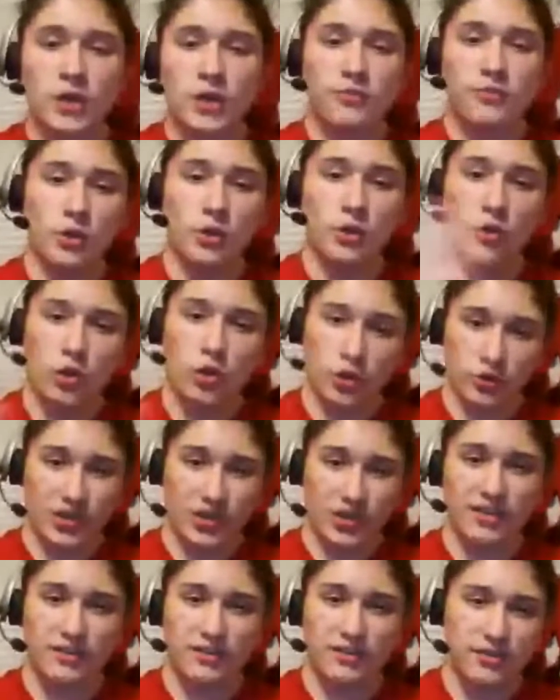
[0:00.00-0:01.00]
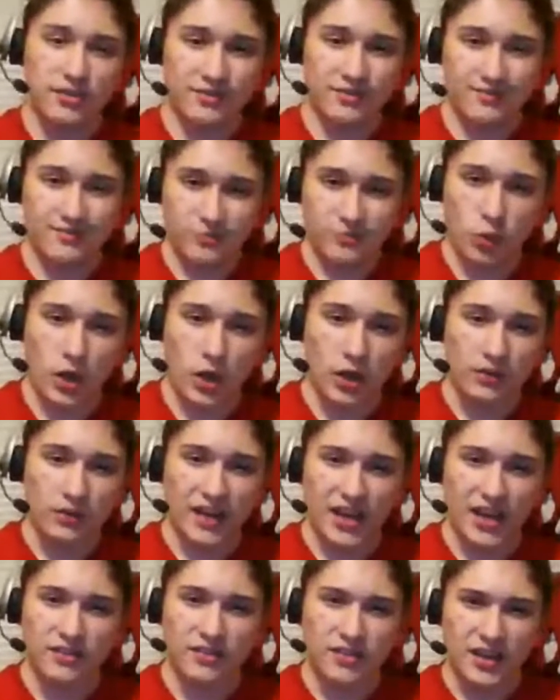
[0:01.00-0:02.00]
So Call to Greatness 12
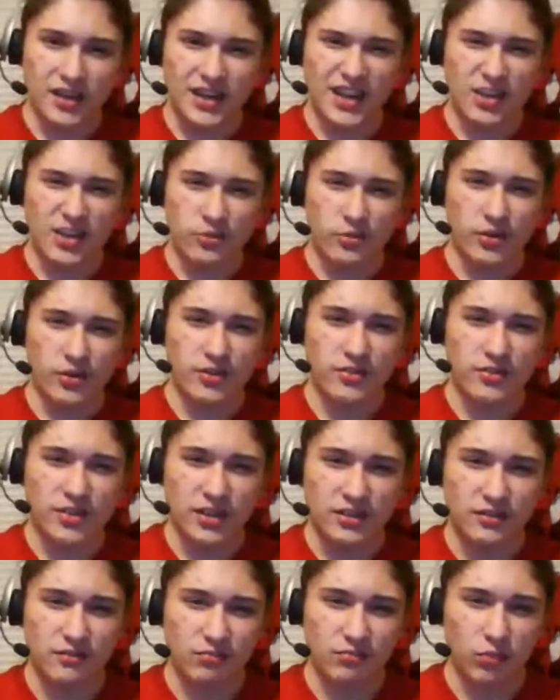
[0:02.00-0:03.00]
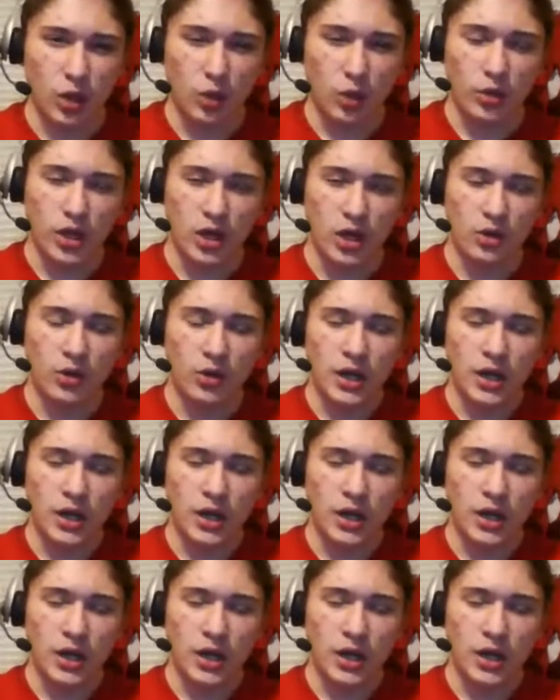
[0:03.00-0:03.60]
has an interesting logo.